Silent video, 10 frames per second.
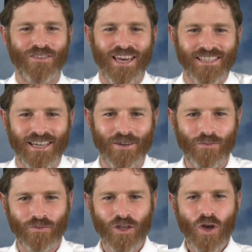amazing.
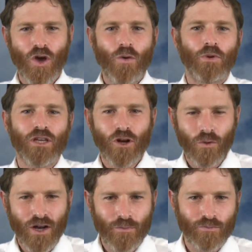But you
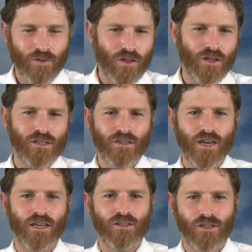know what? These
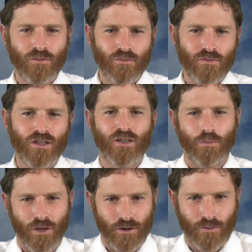things
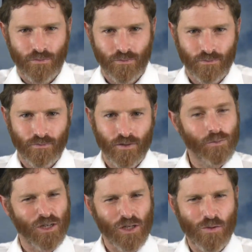disappear,
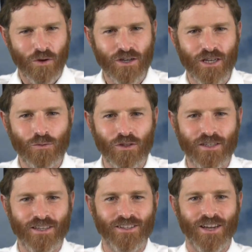especially money as we
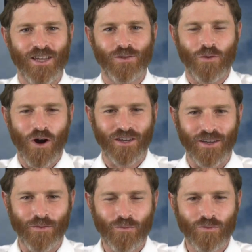see in today's
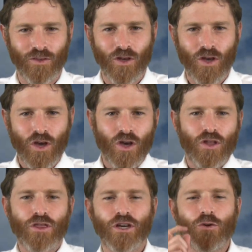market.
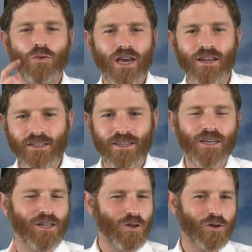The greatest
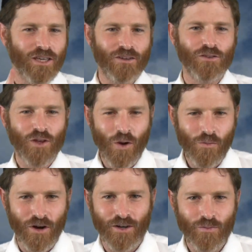thing that you could give
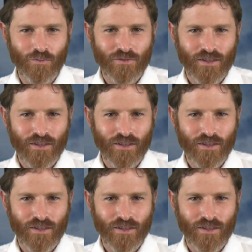someone